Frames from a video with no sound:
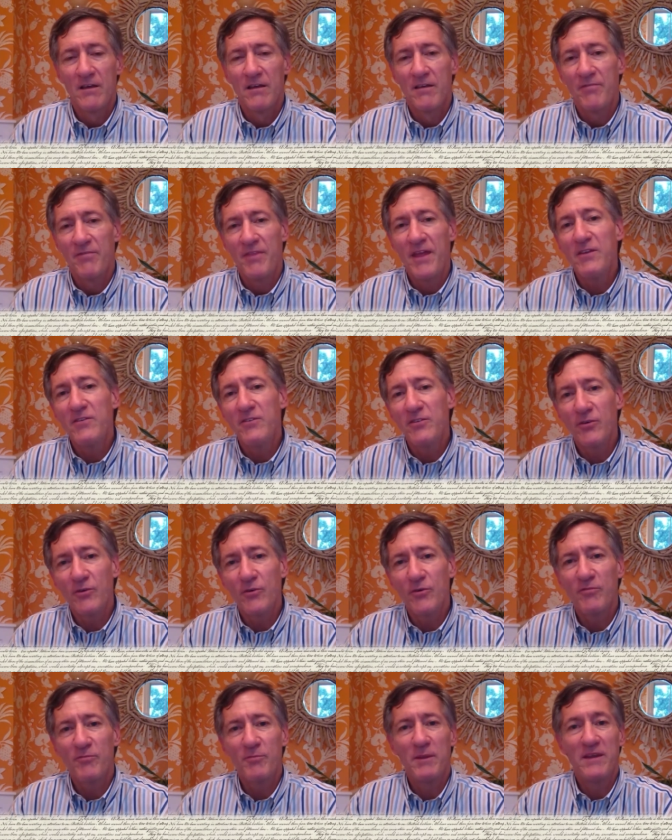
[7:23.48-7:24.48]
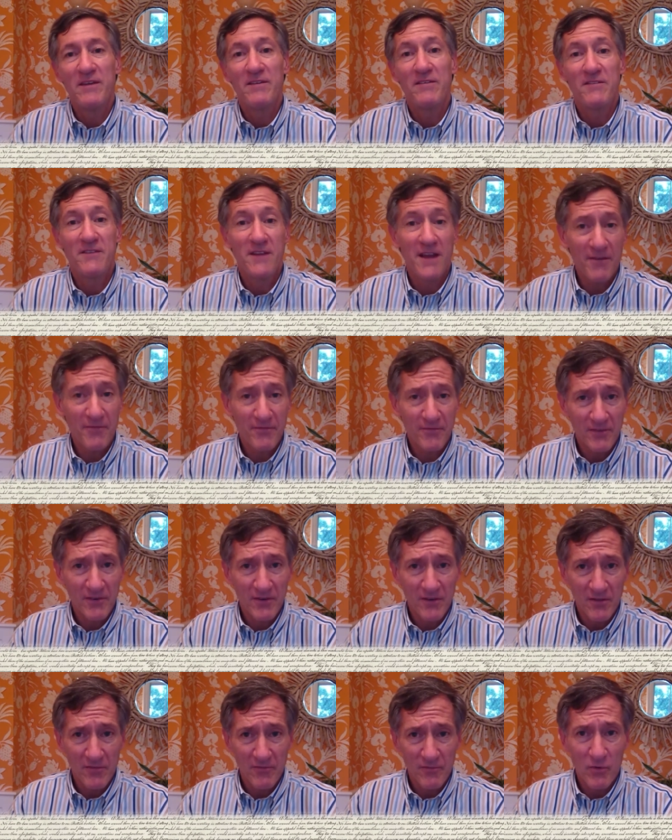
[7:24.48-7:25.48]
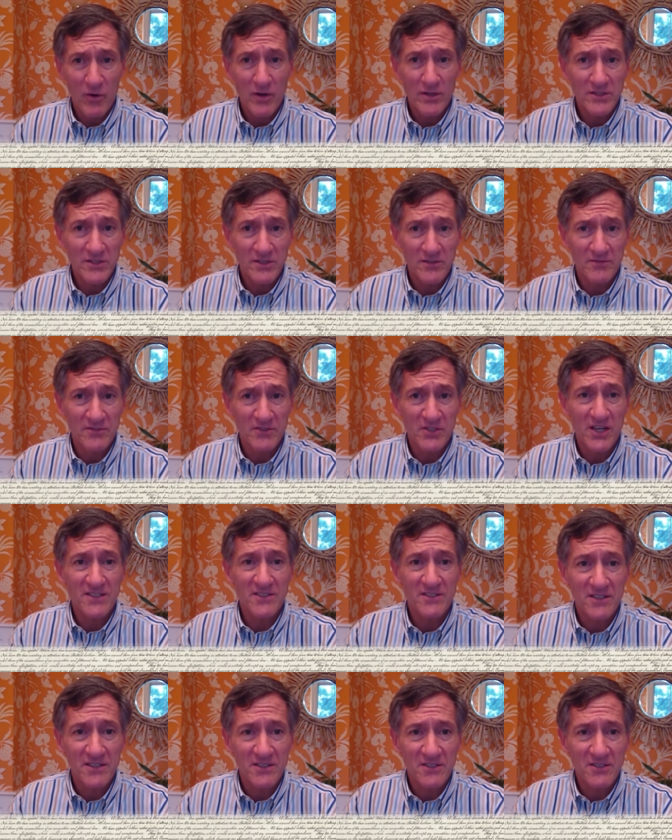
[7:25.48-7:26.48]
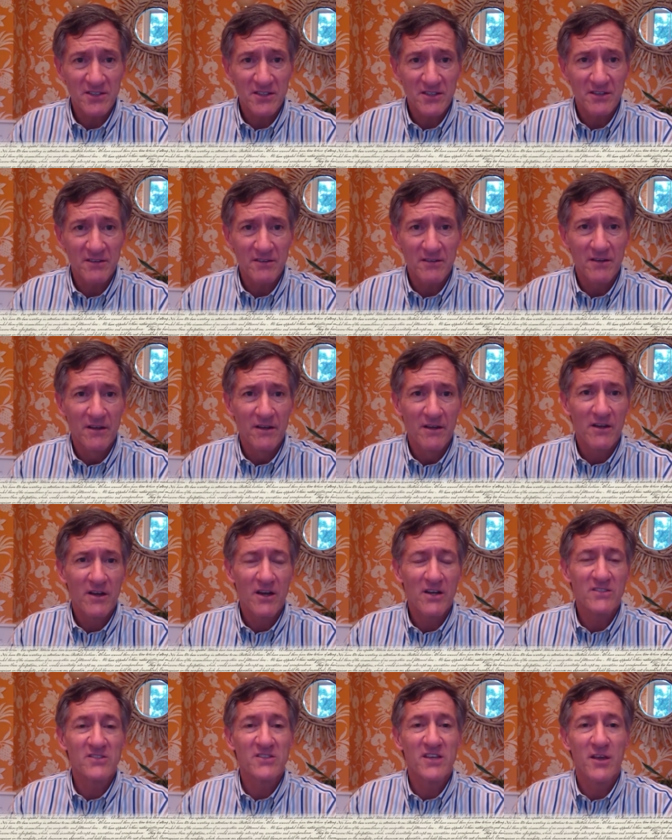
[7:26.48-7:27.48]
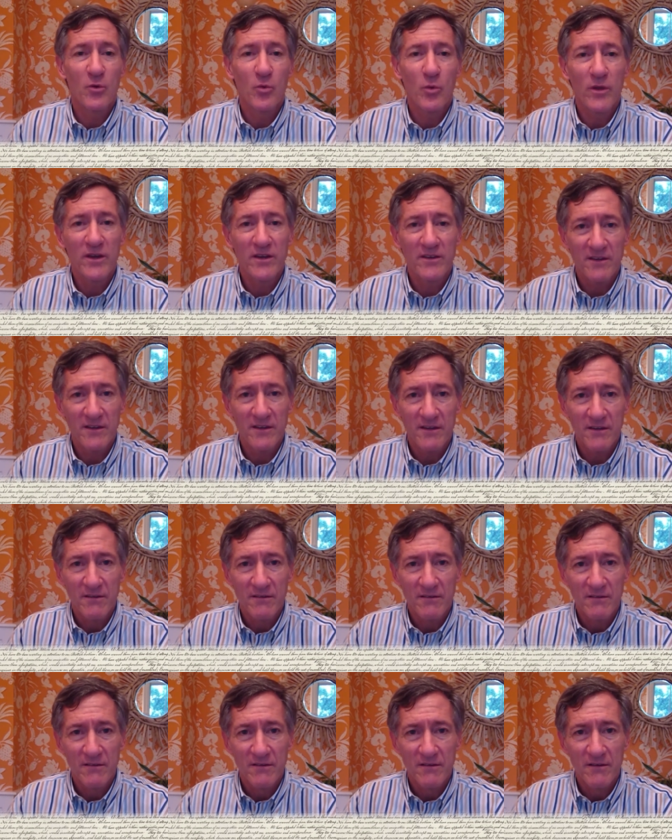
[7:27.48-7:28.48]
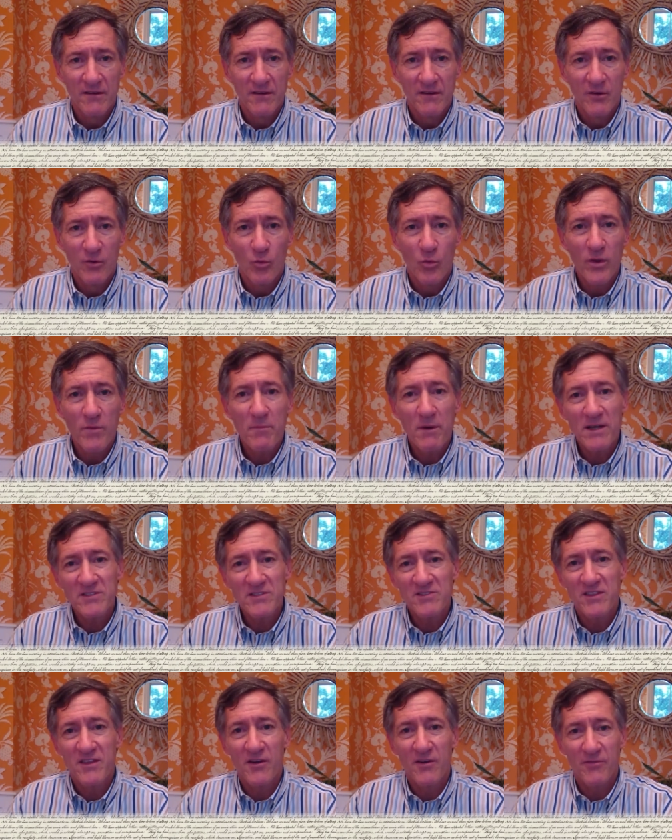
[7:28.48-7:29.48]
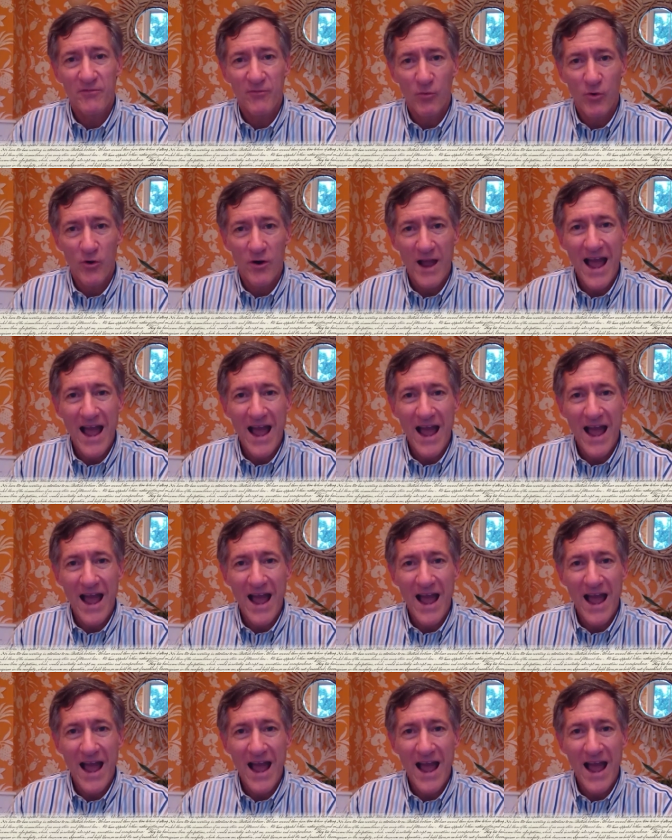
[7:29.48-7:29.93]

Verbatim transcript: They too have been deaf to the voice of justice and consanguinity. We must therefore